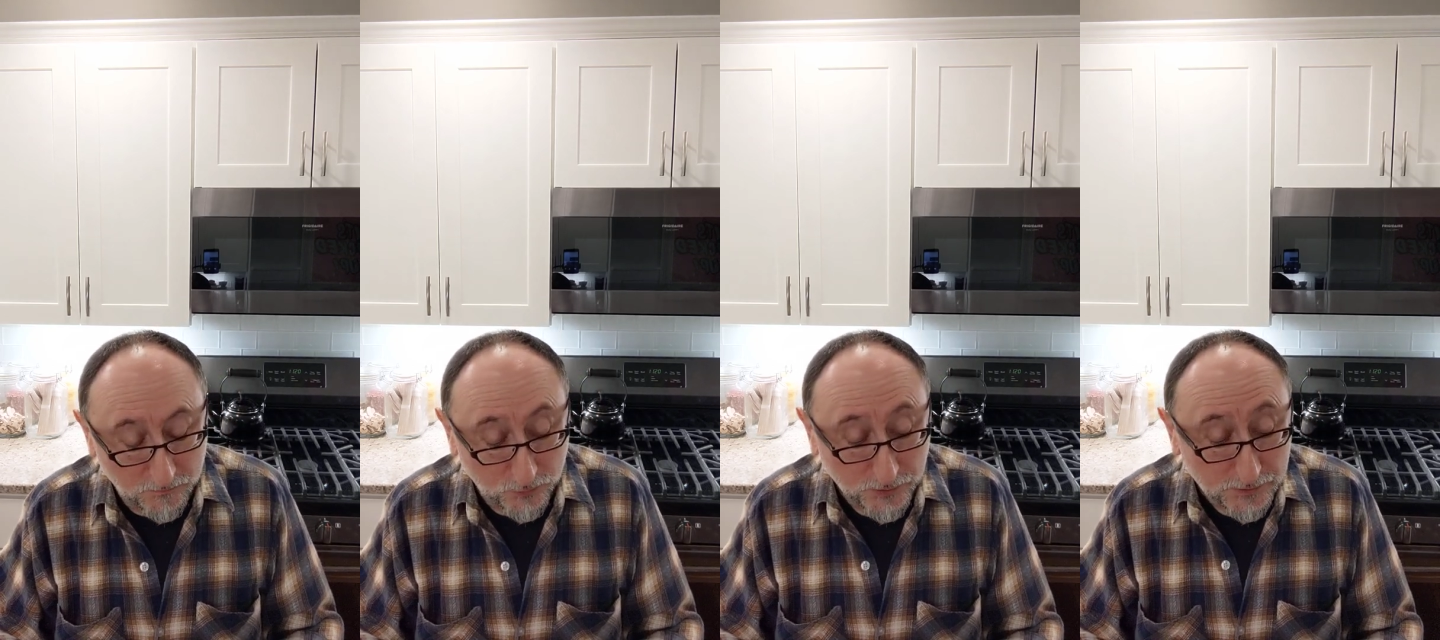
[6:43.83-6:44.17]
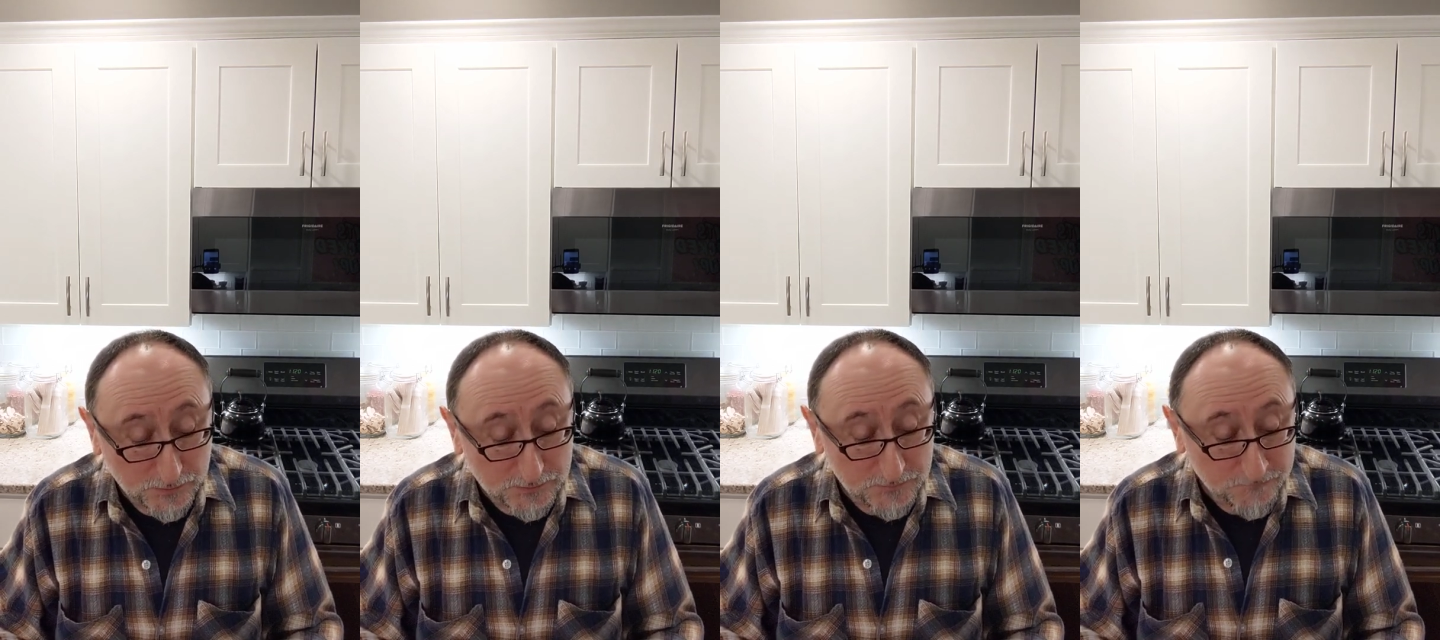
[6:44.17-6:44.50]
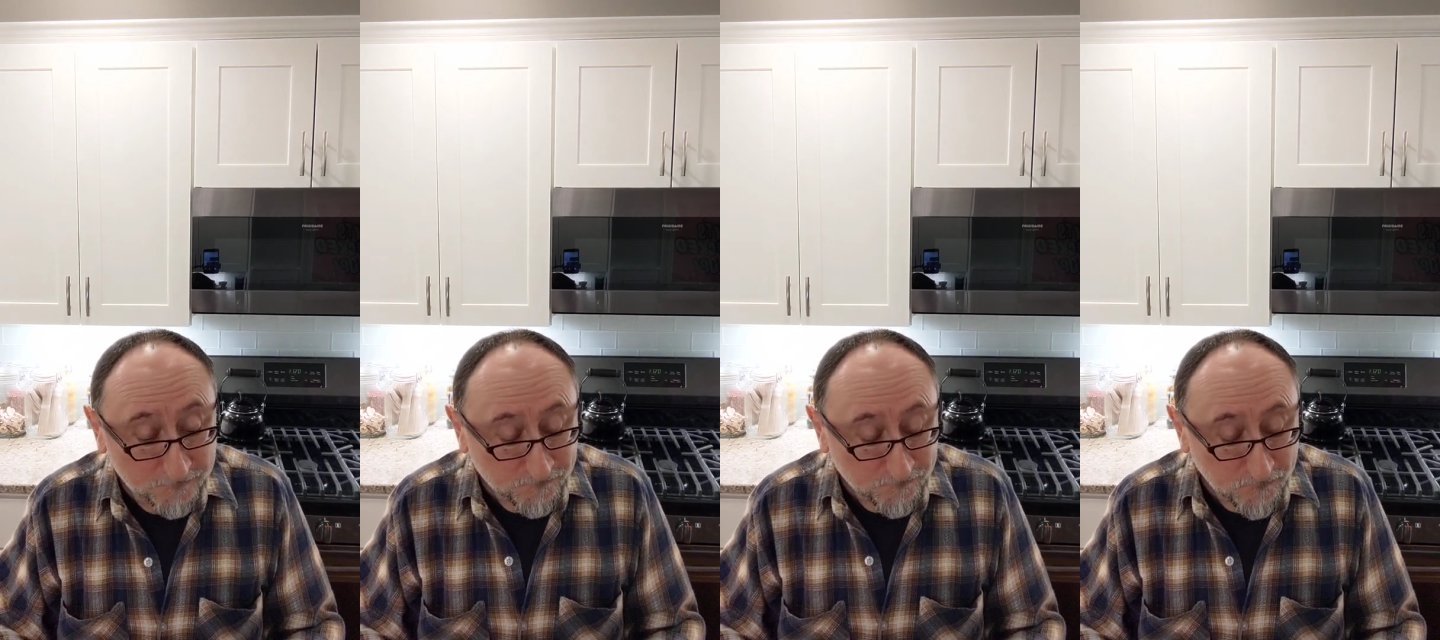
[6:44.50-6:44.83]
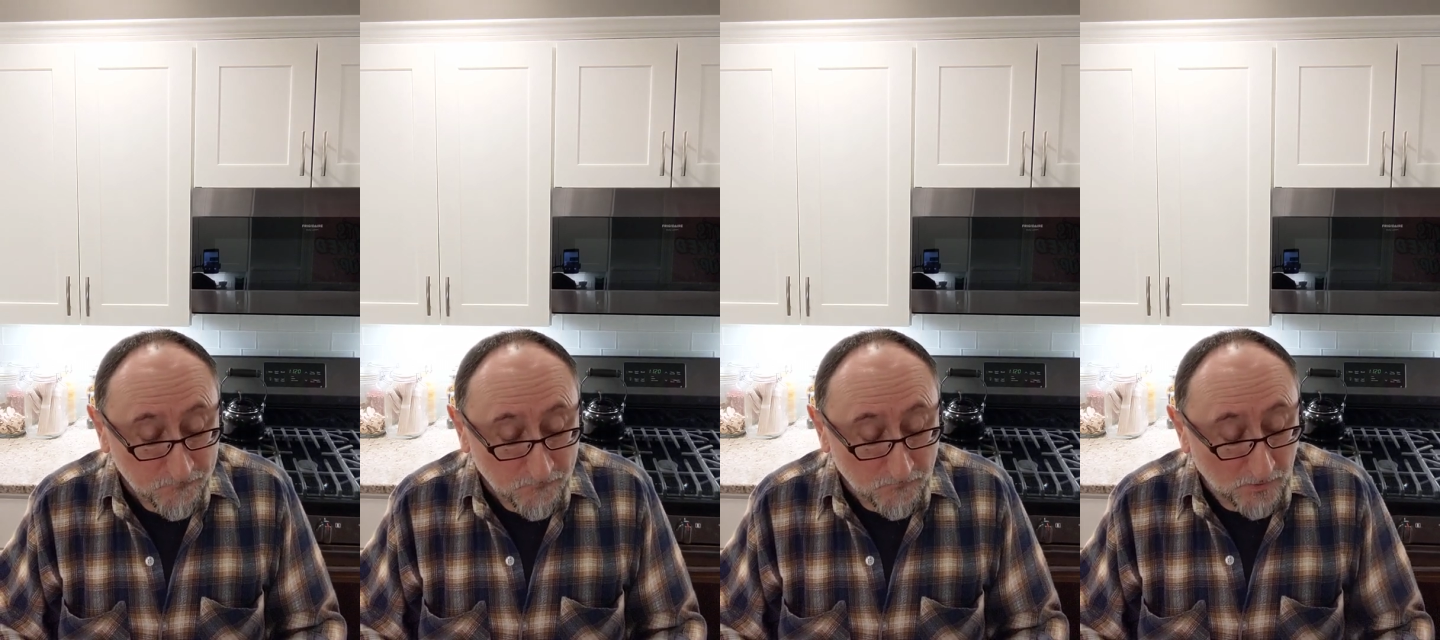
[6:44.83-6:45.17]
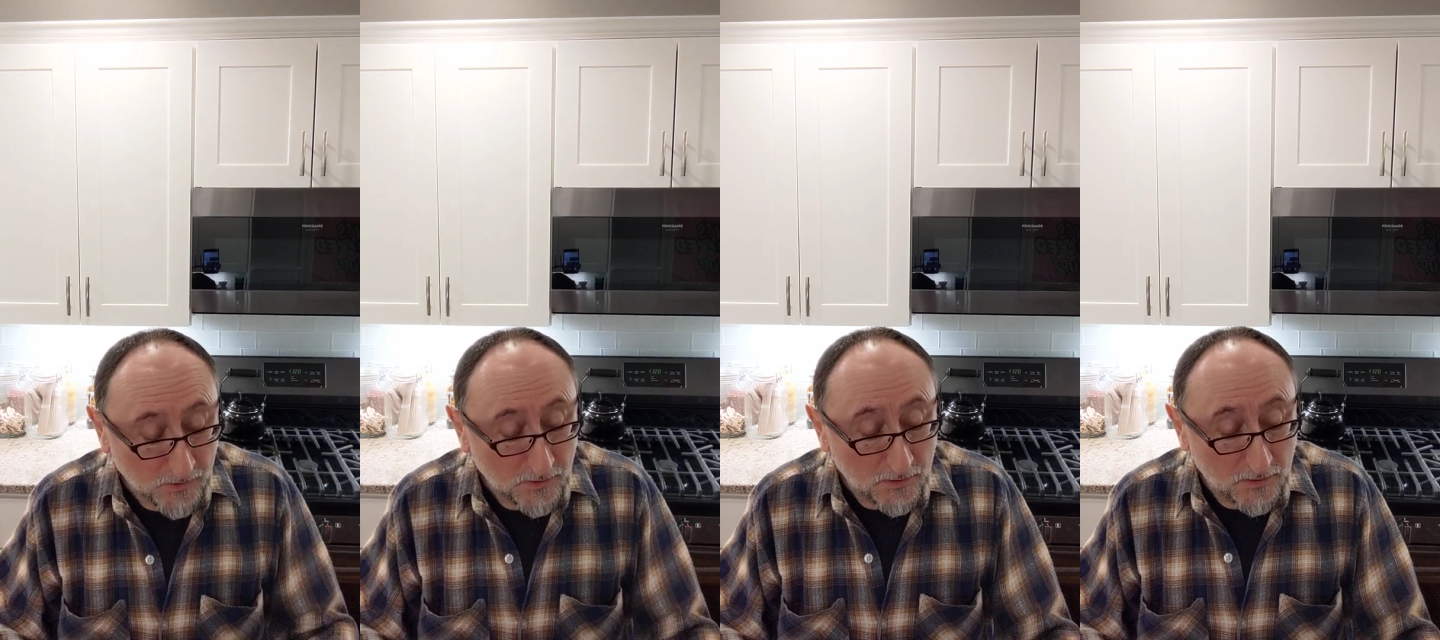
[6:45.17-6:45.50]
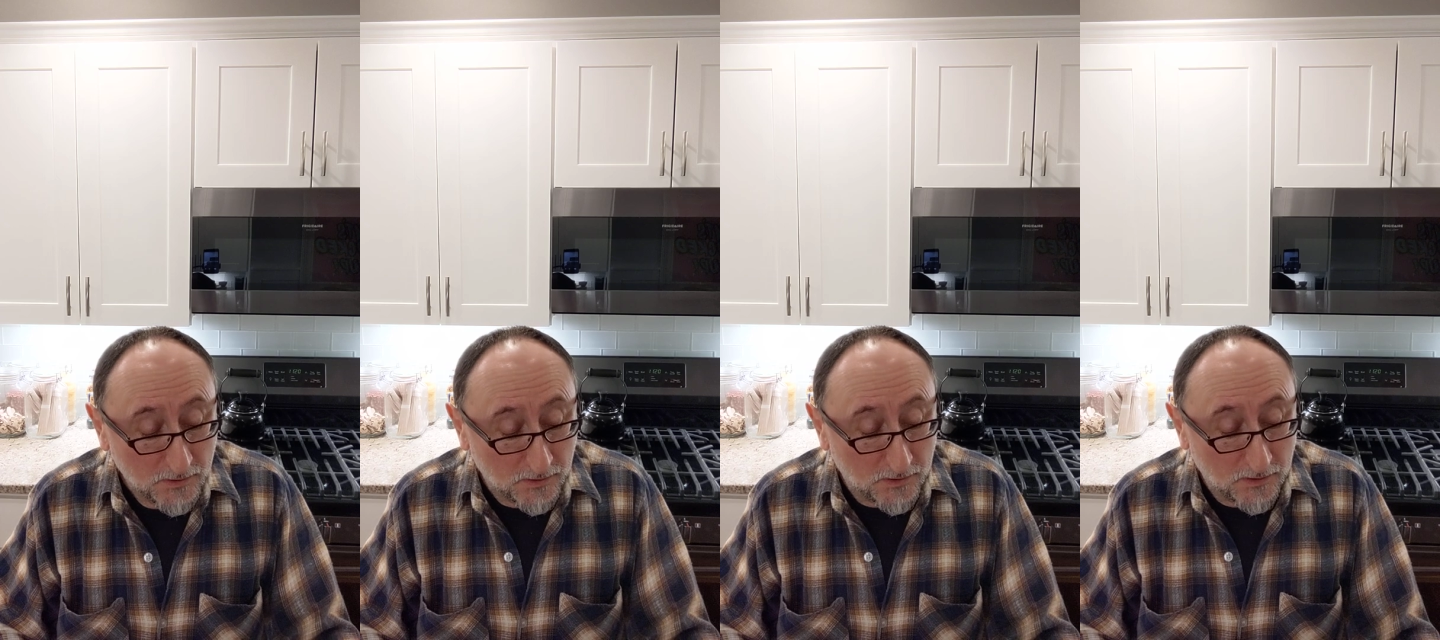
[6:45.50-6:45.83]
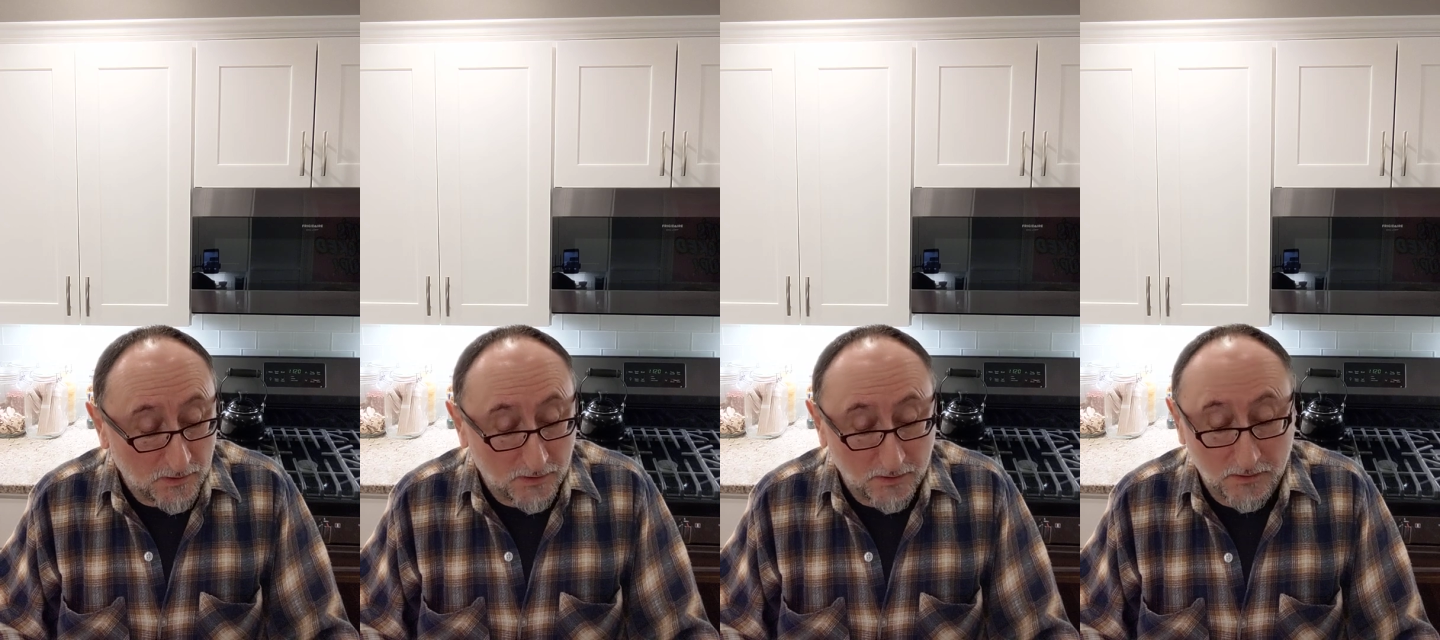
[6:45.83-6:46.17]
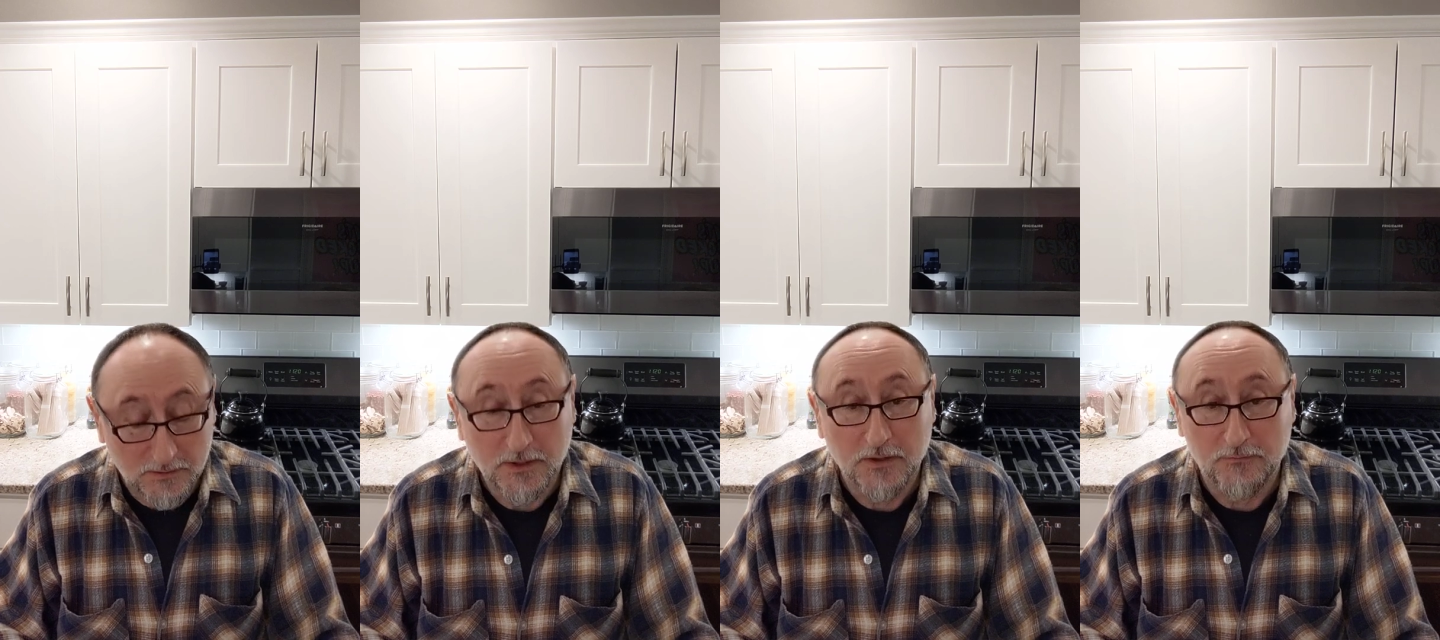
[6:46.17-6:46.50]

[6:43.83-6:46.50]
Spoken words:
burritos. The